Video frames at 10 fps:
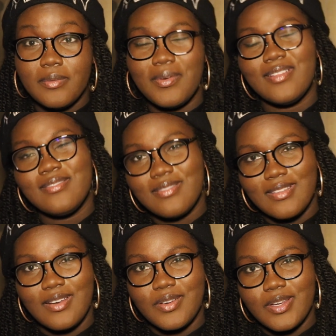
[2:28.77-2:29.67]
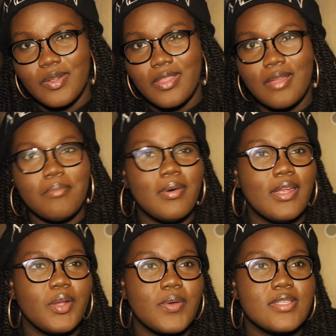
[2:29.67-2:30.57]
Well, they don't even know that, but
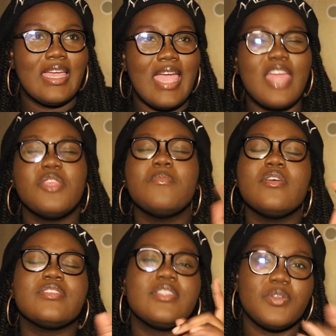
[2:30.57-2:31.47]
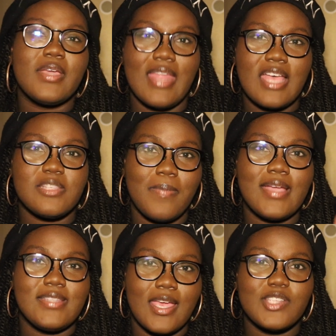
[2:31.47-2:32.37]
anyways. And you mostly do get asked
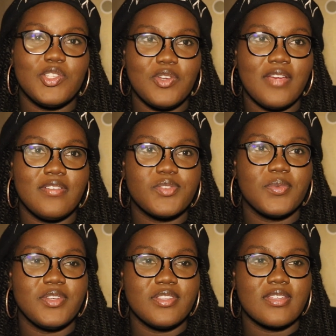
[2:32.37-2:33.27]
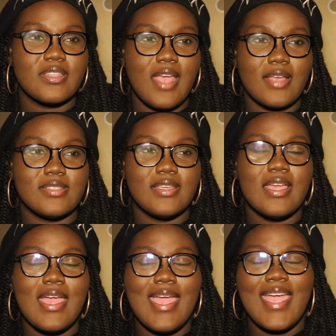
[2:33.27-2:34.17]
by taxi drivers when you're in the taxi,
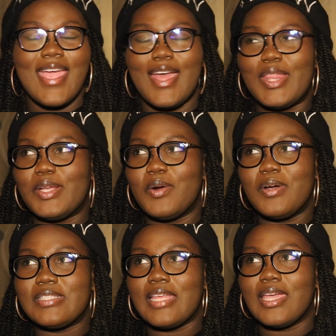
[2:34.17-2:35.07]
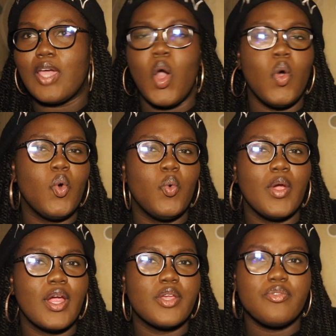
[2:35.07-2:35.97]
and they're always like, oh,
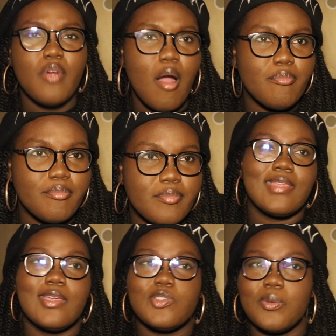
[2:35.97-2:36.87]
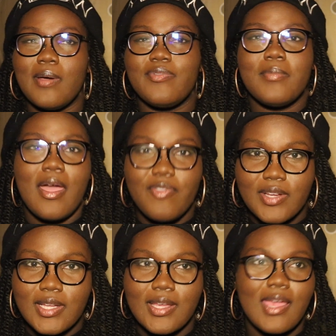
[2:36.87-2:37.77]
where are you from? They assume I'm from
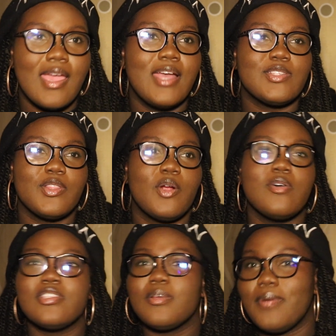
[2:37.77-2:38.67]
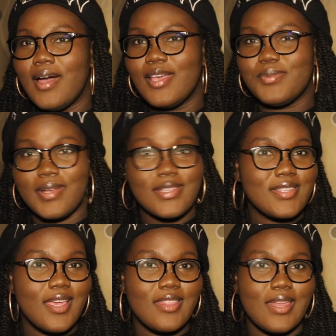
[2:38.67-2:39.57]
Africa, and so they're always surprised when I
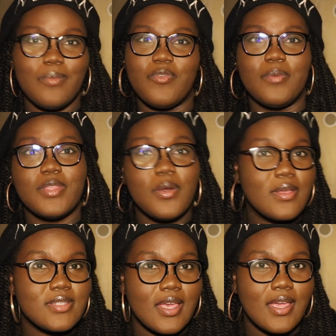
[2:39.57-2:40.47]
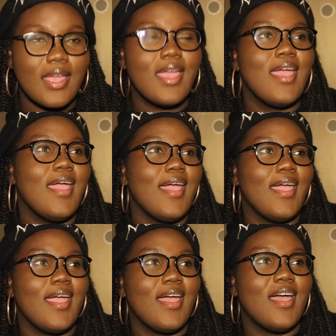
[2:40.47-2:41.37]
say that I'm from the USA.
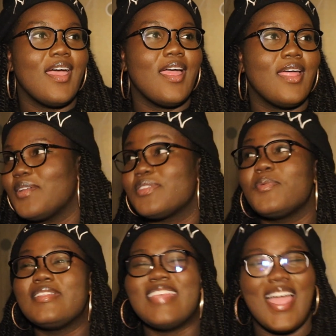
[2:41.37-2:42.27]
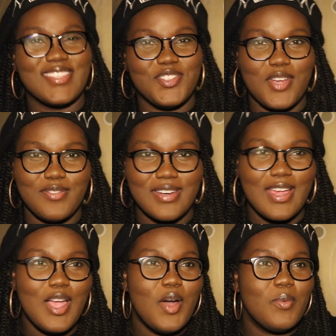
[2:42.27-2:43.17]
And it was one taxi driver
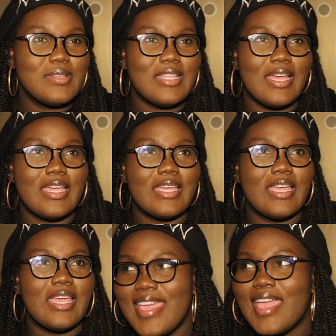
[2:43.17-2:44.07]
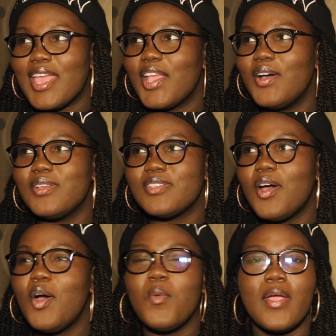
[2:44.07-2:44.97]
was like, he goes,
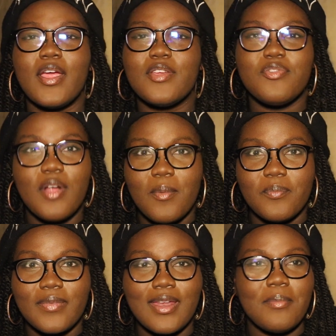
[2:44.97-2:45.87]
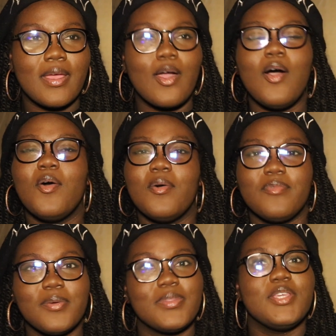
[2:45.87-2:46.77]
oh, where are you from? And I'm like, oh, I'm
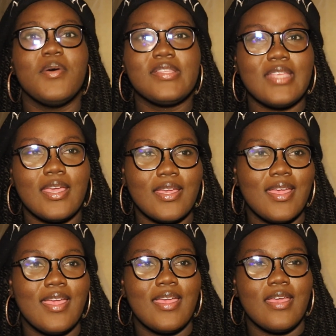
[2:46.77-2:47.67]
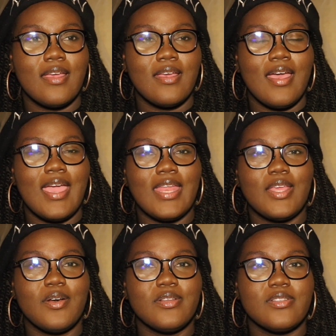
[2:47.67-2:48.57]
from the USA. And
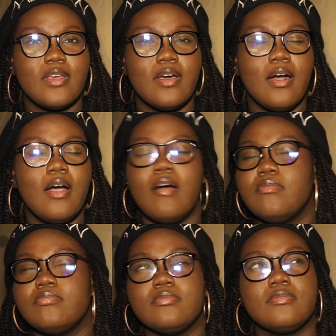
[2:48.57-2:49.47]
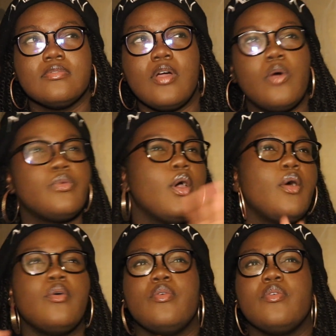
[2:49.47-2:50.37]
he goes, oh
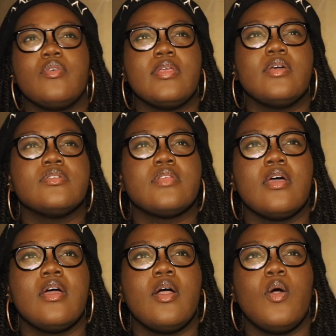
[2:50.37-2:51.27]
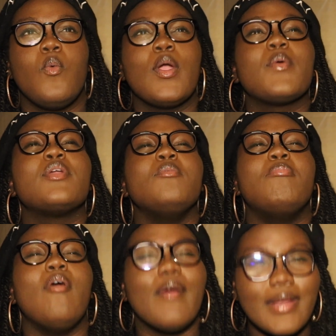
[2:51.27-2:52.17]
no. He goes, where were you
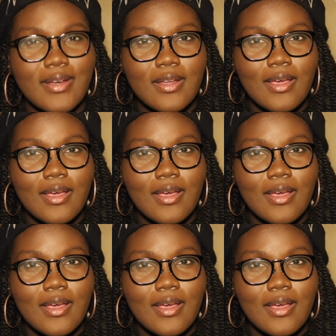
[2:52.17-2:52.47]
born?